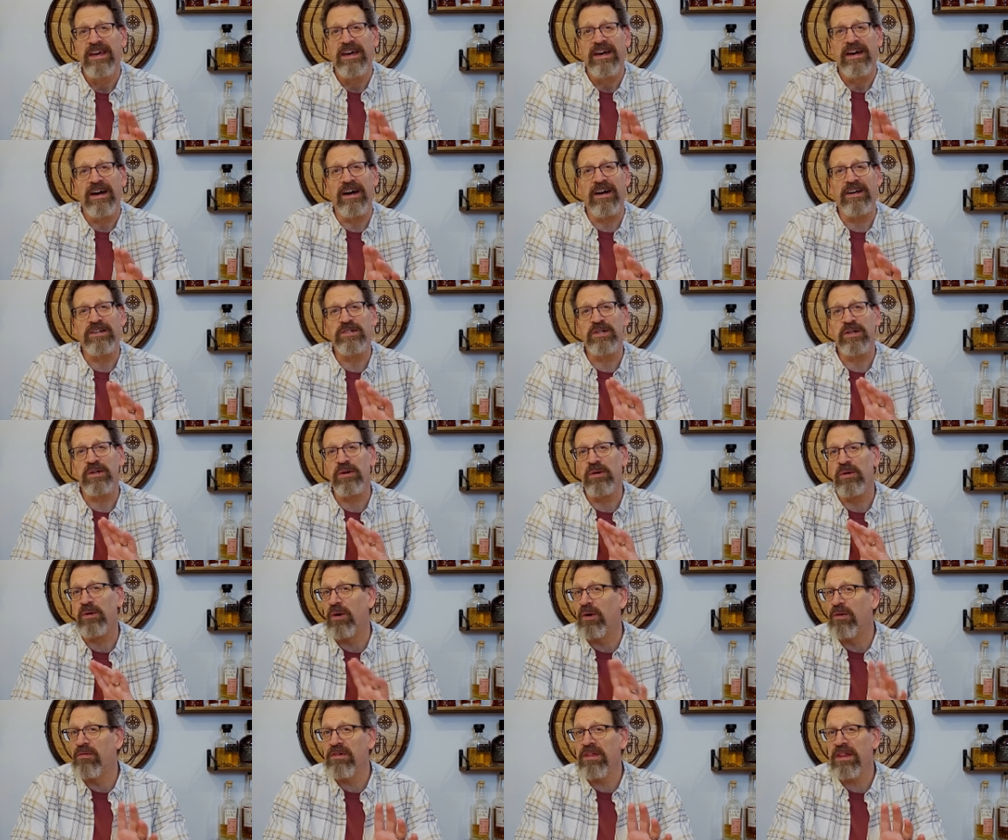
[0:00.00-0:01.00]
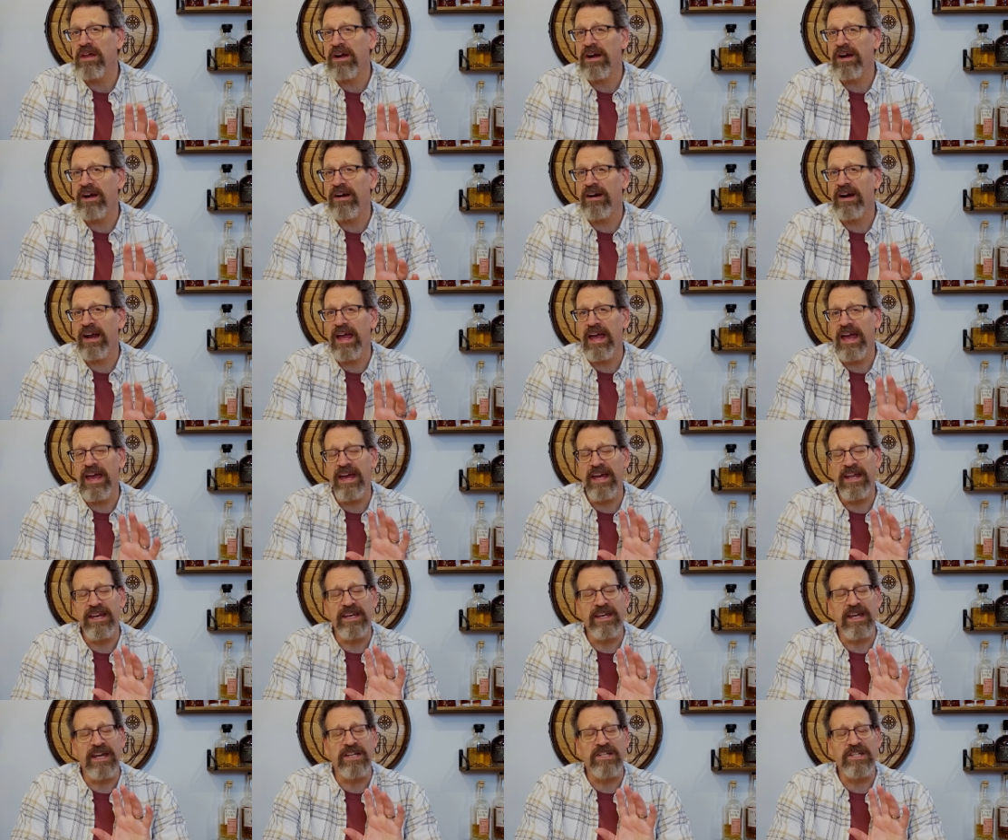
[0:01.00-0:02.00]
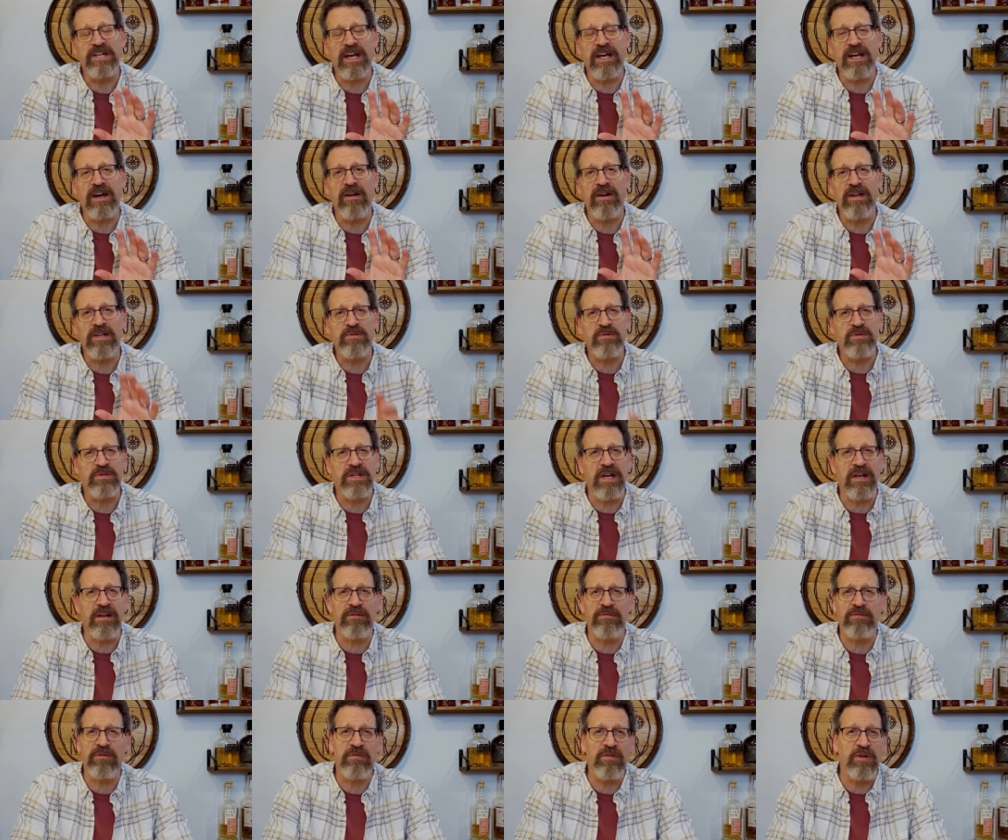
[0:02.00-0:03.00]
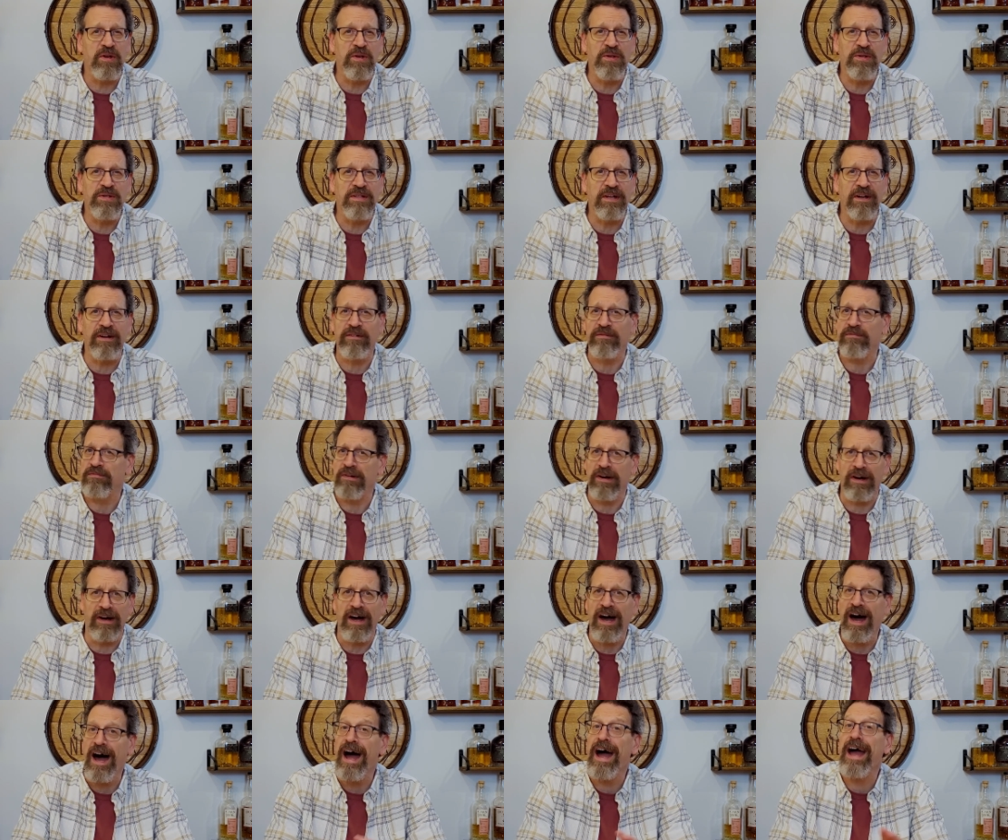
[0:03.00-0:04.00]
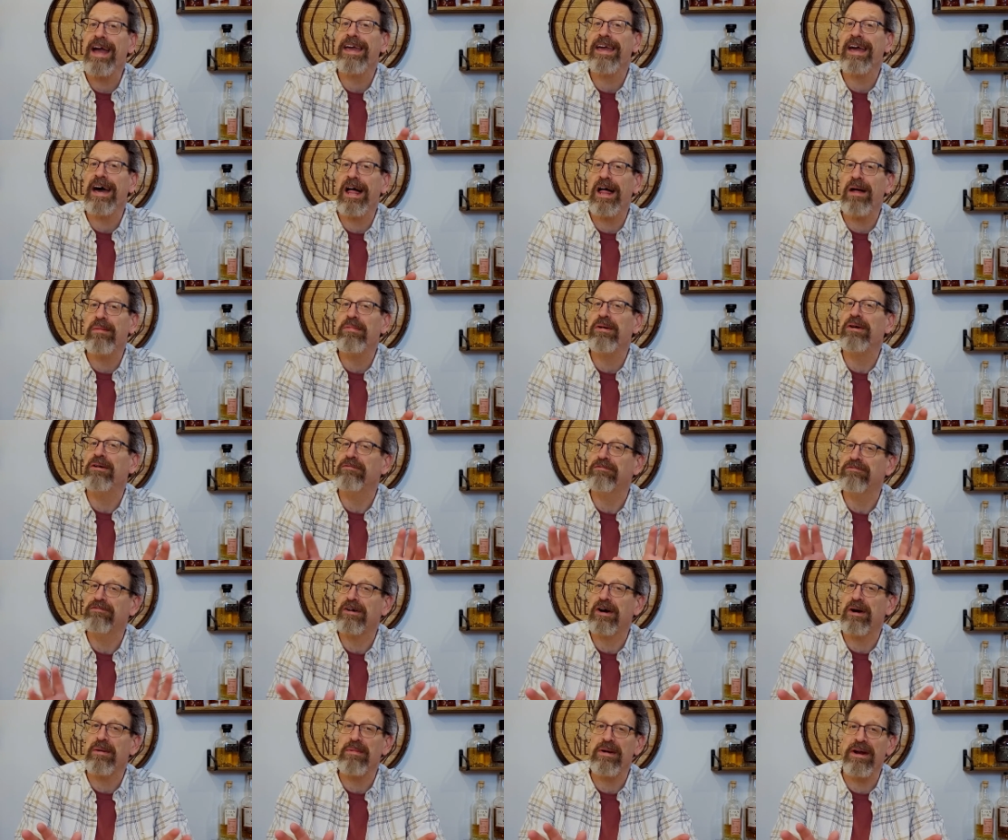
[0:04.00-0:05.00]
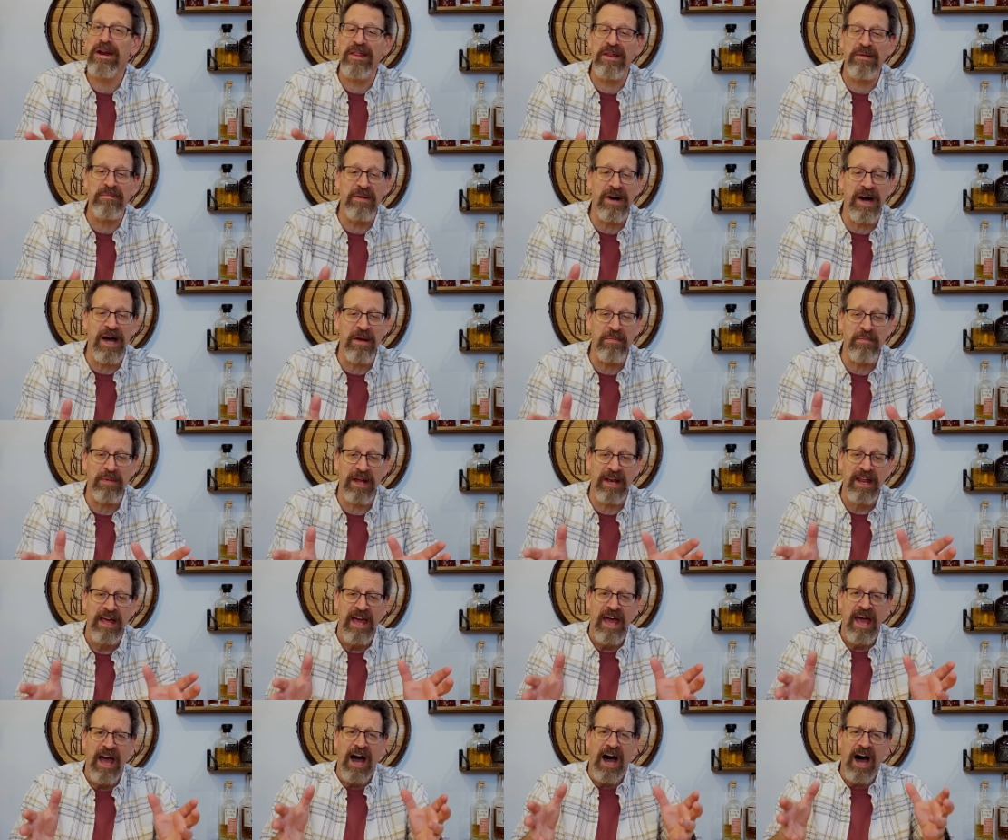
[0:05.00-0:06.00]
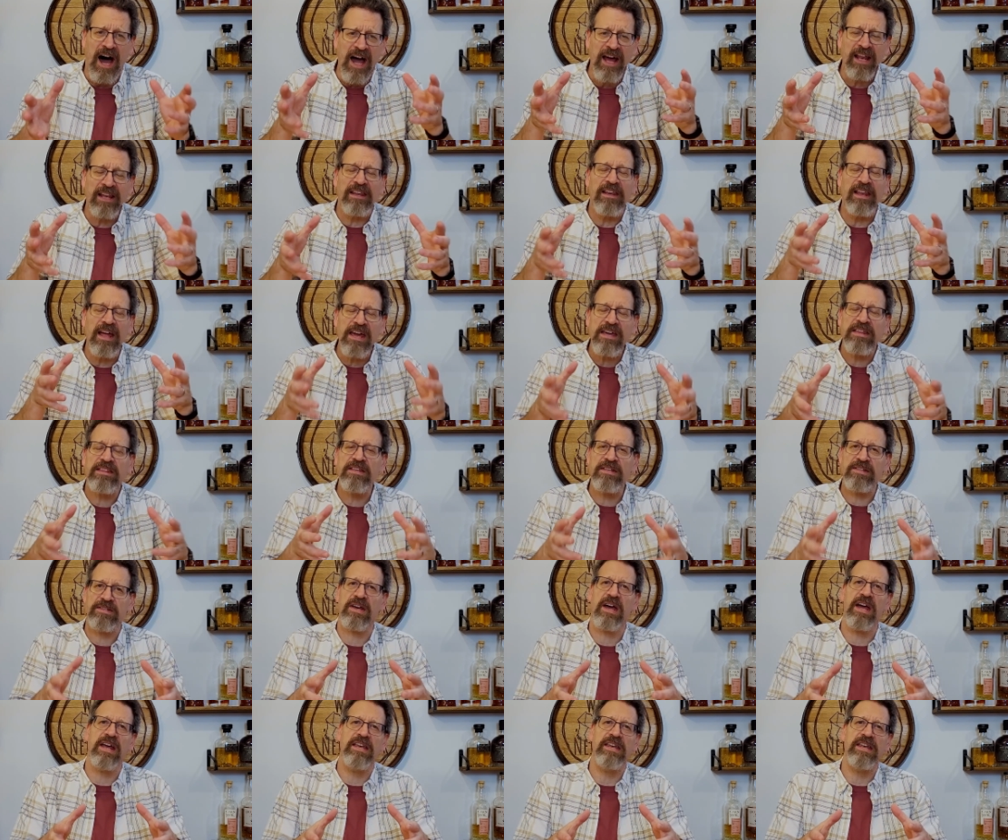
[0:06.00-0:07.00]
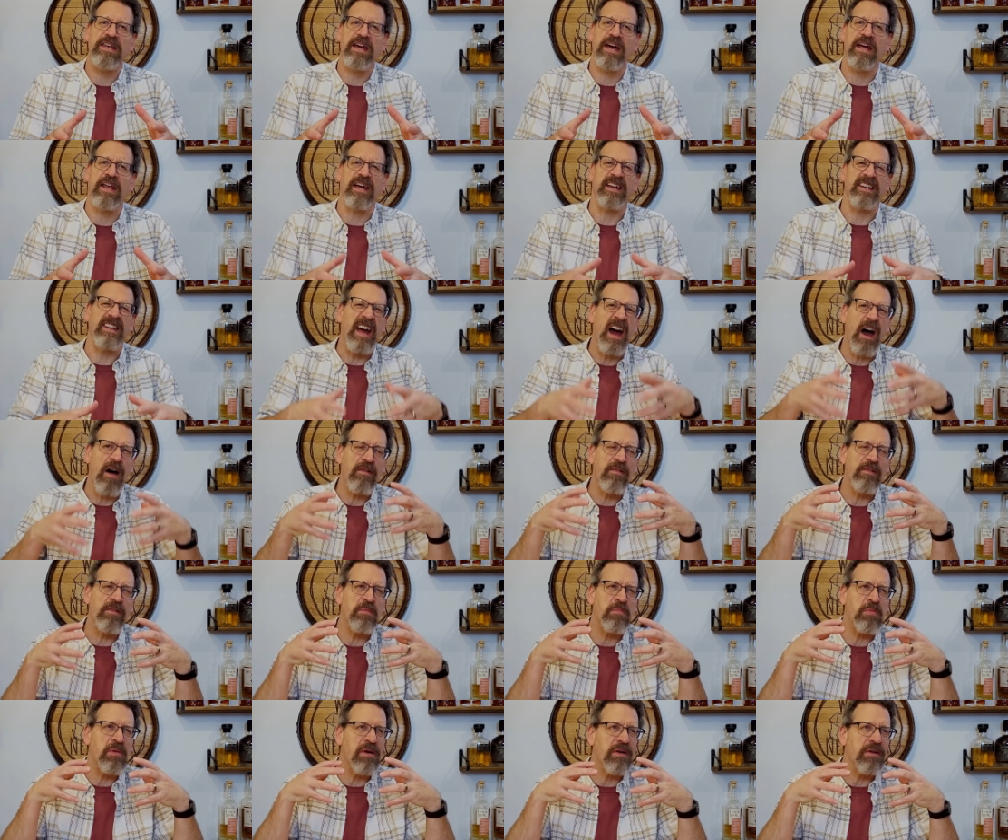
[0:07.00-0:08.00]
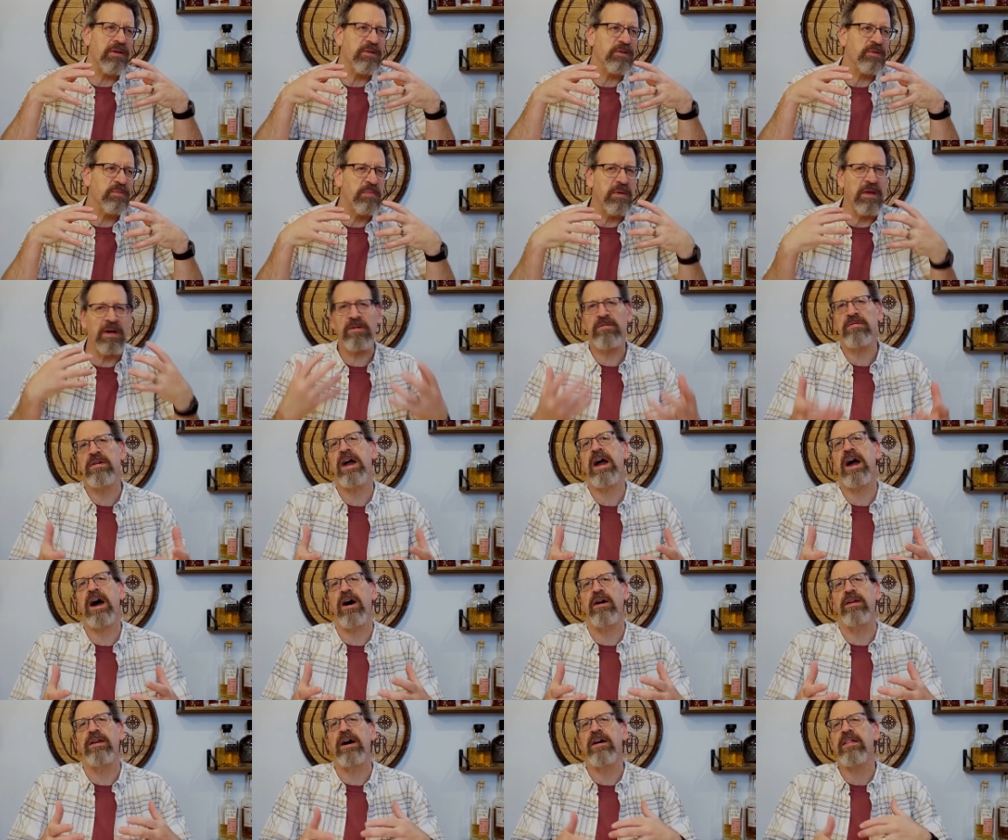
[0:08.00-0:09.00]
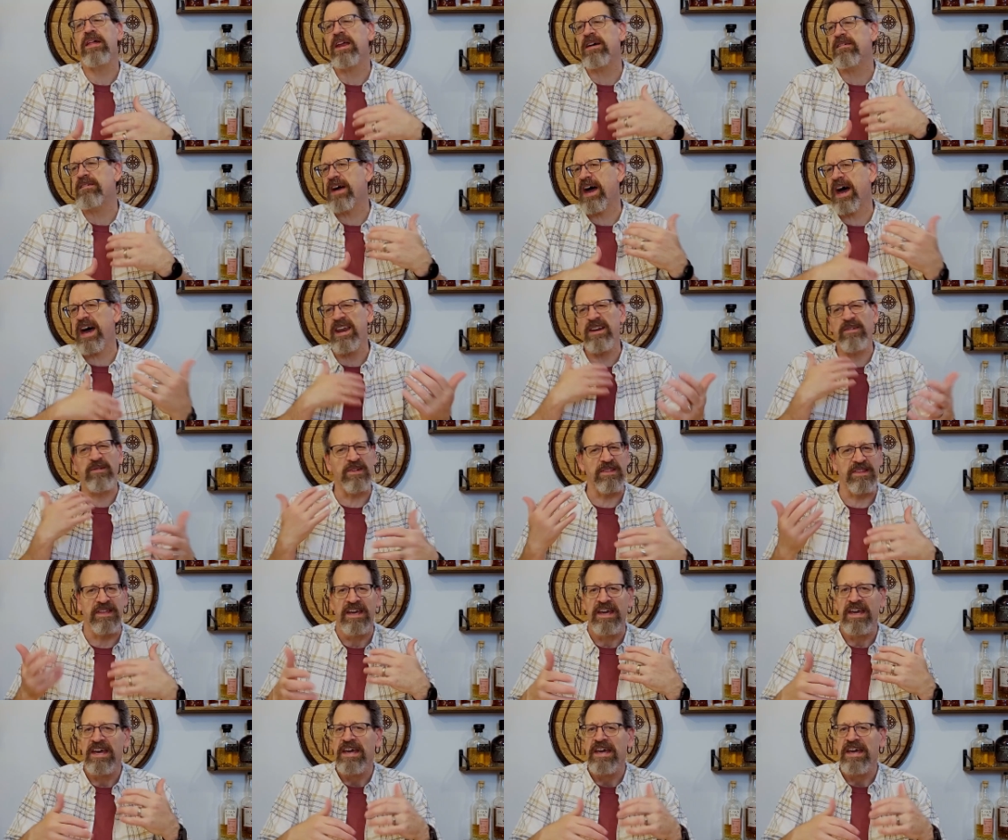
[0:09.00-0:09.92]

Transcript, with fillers: uh, should go over there and, and check out his recycled reviews. They're high caliber, far better than mine. But I like this idea. Like now that the bottle's been around, now that I've had it with